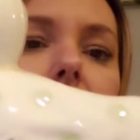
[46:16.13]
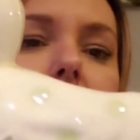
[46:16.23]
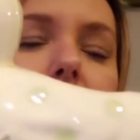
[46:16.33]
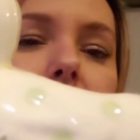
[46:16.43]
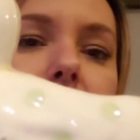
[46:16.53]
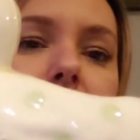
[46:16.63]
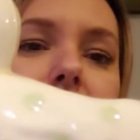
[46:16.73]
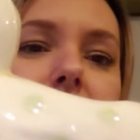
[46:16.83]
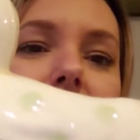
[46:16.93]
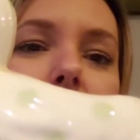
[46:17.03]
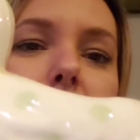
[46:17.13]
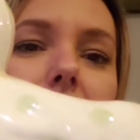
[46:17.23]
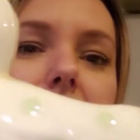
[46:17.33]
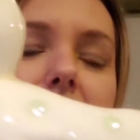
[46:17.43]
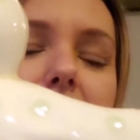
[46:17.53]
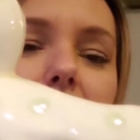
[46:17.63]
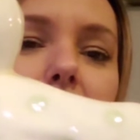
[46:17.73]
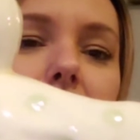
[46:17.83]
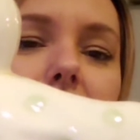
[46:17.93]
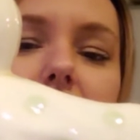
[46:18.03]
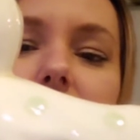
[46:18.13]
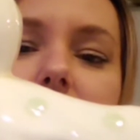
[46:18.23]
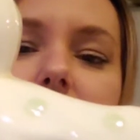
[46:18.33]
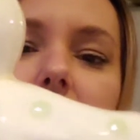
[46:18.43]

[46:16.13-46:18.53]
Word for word: Um, but he's a pretty good